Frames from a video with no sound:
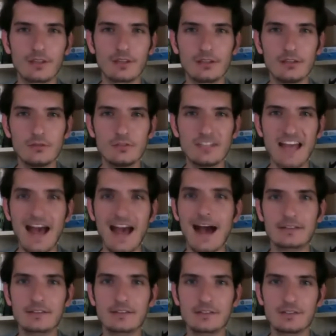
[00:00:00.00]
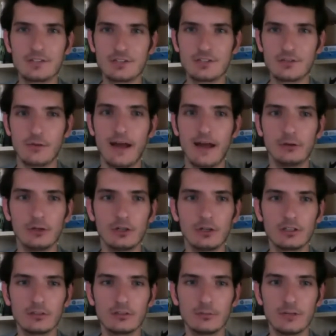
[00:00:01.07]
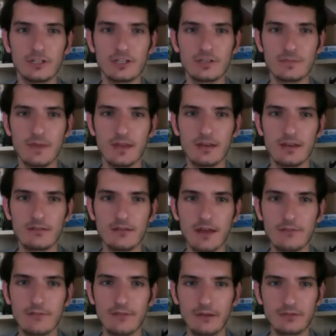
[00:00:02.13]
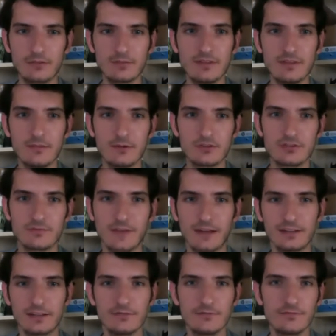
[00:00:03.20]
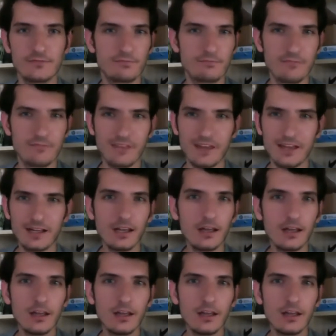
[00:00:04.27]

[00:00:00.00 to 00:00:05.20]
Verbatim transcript: use tasks just through Outlook, which has been, I found, to be the most effective thing.